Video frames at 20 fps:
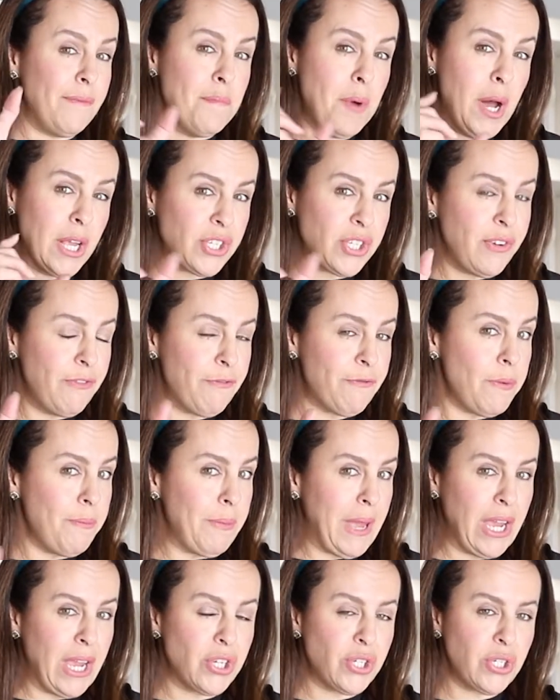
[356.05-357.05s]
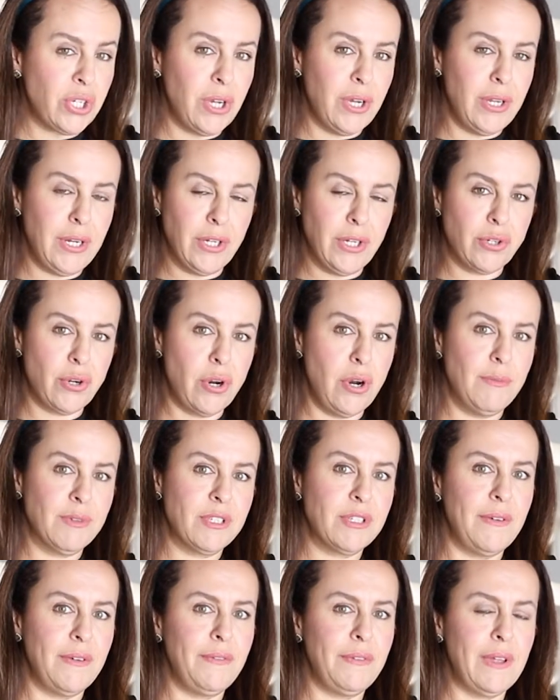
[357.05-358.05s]
much information in
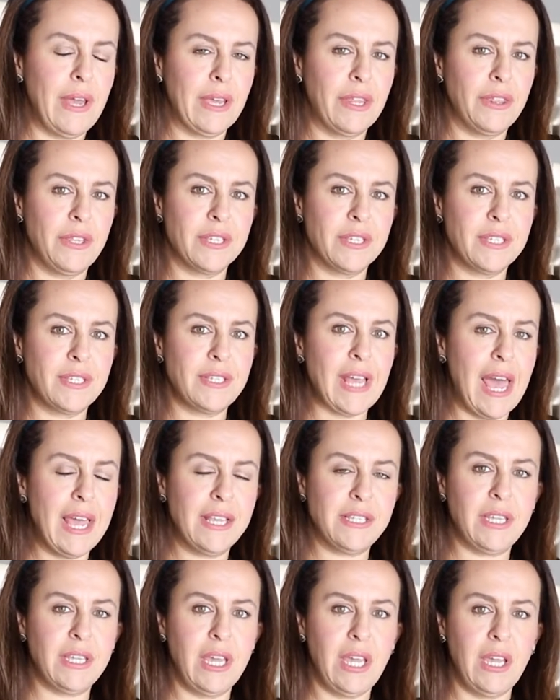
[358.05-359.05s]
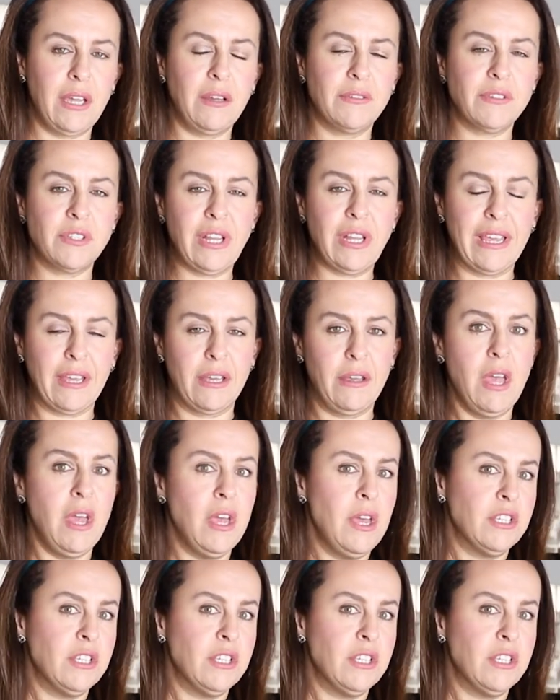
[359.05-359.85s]
terms of like the sizing, like